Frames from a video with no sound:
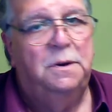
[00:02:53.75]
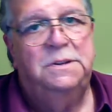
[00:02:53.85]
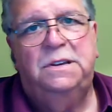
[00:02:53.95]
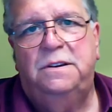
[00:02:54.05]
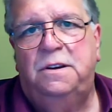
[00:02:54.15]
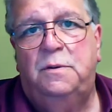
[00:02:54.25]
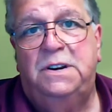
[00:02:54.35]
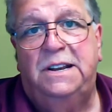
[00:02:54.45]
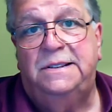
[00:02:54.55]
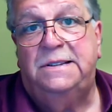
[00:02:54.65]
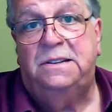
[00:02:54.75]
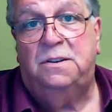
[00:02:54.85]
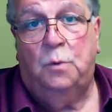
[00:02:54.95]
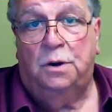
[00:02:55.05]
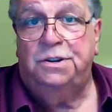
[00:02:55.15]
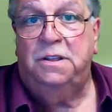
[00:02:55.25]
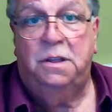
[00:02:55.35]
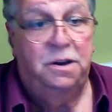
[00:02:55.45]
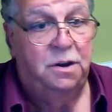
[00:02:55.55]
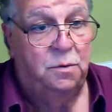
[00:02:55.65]
Suppose that you're addicted to
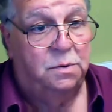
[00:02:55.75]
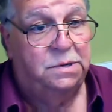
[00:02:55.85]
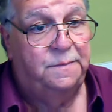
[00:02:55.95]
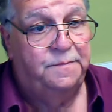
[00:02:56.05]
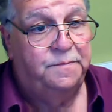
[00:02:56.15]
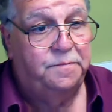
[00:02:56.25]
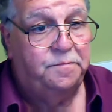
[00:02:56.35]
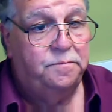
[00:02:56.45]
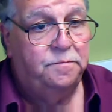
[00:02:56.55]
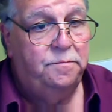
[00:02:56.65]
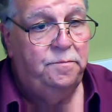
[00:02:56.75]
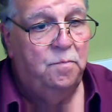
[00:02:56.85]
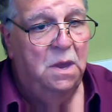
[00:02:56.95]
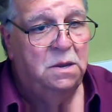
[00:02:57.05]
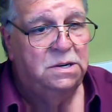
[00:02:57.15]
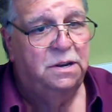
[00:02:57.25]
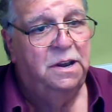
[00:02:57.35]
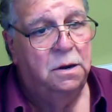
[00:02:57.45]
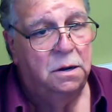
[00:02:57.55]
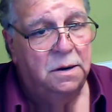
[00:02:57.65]
watching the news.
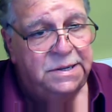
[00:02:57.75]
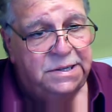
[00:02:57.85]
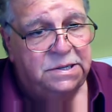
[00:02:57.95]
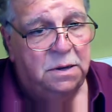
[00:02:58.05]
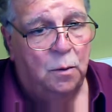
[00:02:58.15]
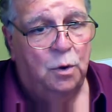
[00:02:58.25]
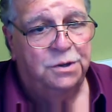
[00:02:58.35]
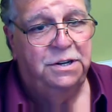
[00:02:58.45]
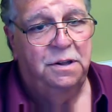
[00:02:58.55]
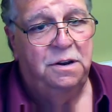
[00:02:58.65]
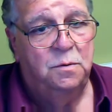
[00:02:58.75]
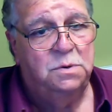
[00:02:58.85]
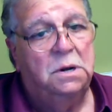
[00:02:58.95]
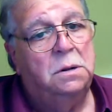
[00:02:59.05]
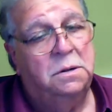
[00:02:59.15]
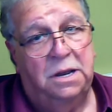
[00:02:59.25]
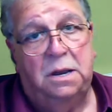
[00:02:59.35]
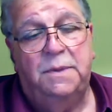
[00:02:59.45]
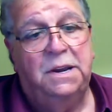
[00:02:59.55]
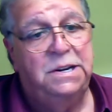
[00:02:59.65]
So your goal is to stop watching the news
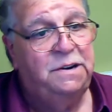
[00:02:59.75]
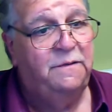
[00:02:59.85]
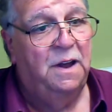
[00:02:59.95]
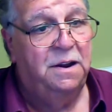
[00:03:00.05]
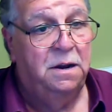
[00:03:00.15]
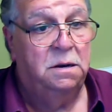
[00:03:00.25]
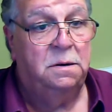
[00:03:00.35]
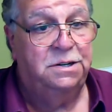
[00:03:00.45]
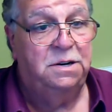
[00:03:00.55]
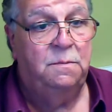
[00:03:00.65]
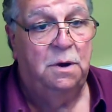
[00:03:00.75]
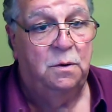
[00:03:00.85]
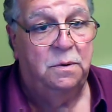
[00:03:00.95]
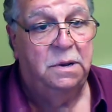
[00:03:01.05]
all day because you found it lowers your